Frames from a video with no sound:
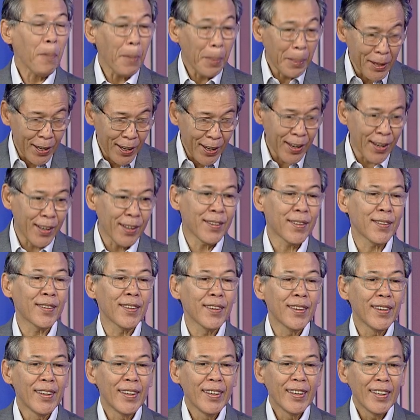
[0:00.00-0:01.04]
Yes.
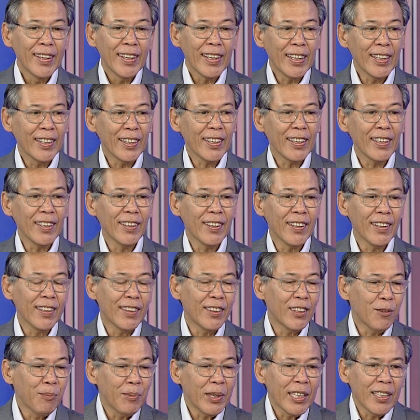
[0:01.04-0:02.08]
And, you know,
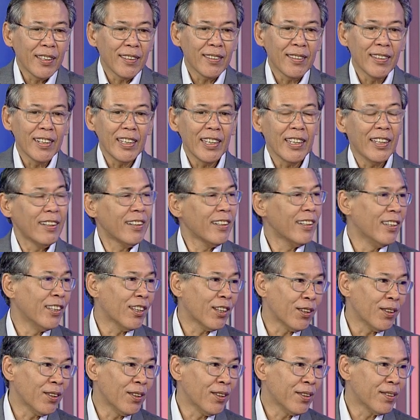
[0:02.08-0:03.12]
it, to me, it's really
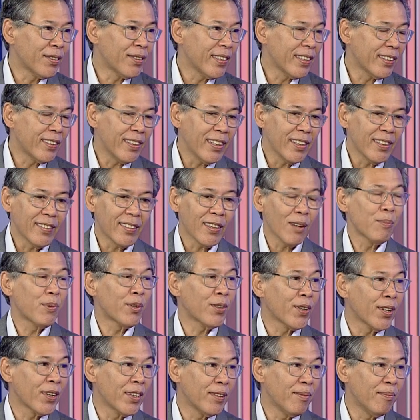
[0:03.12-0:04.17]
ridiculous. It, it's
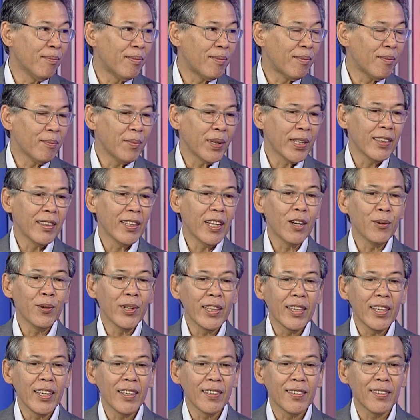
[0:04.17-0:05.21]
absurd. But
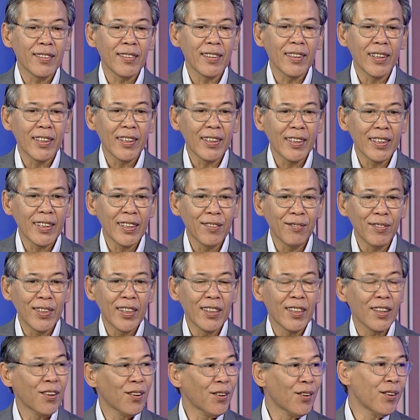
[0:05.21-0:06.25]
nowadays, uh, even
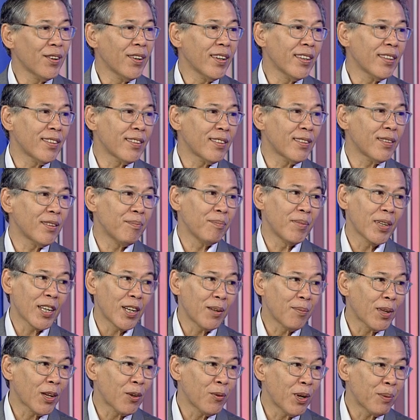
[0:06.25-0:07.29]
the law is
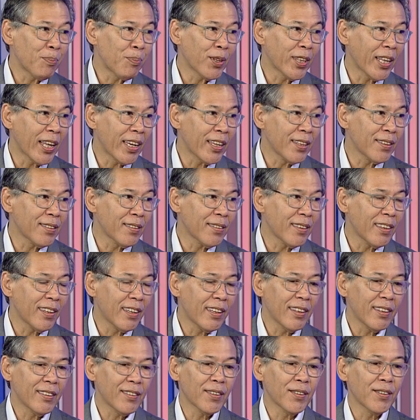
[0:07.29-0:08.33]
becoming weaponized.
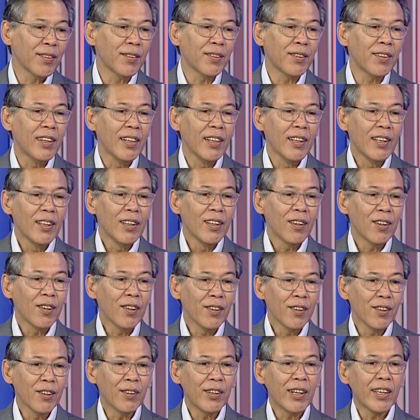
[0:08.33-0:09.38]
So,
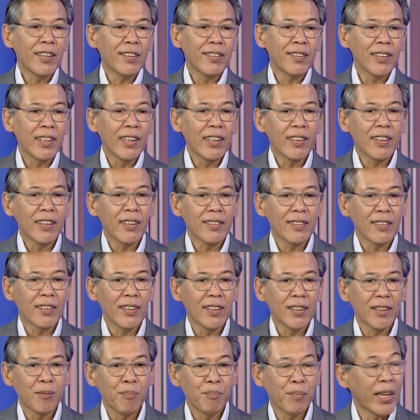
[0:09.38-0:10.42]
although I see it as
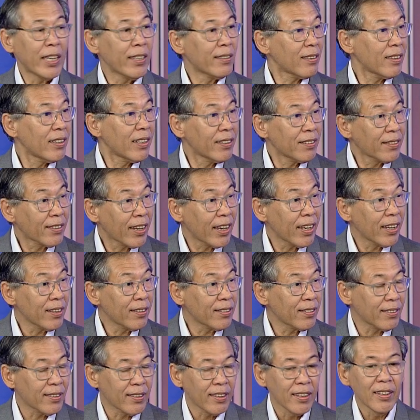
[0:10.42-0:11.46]
a baseless
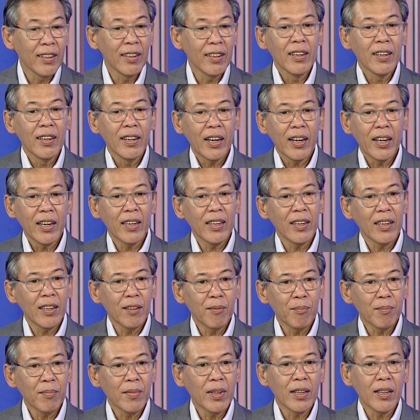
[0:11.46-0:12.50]
case, I
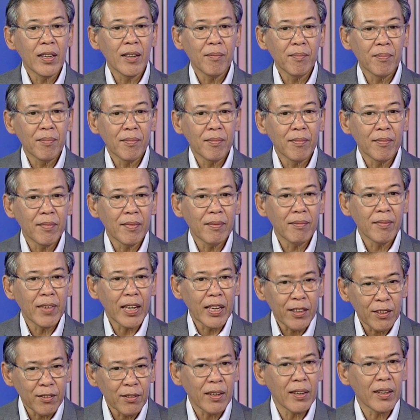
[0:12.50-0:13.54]
am. Um,
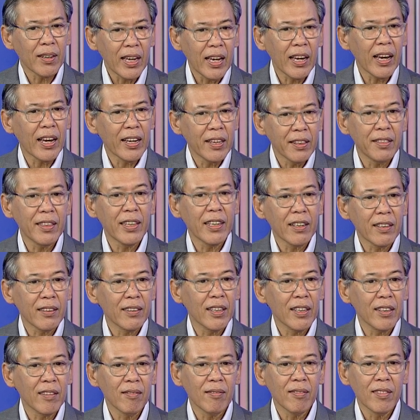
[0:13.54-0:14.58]
ex I think
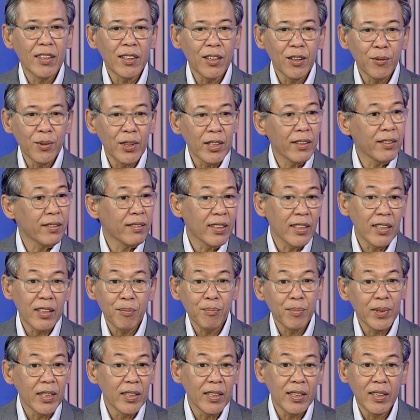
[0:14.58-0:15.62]
that there will still
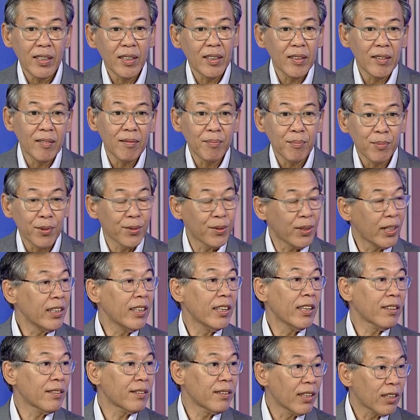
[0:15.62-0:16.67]
be
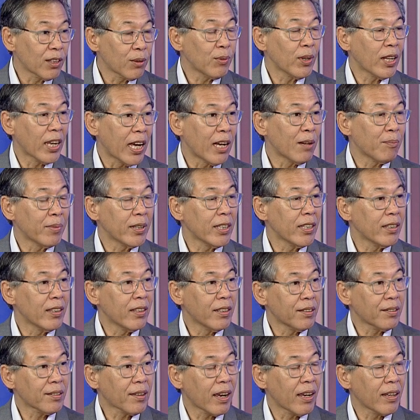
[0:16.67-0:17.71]
proceedings that will happen in
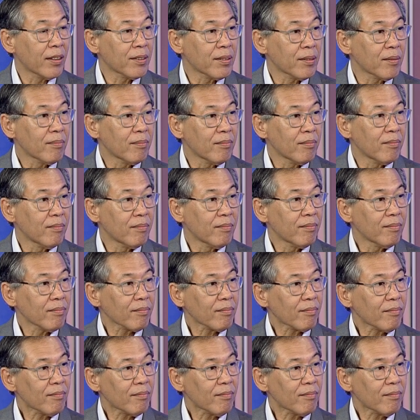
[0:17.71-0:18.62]
this case. So, so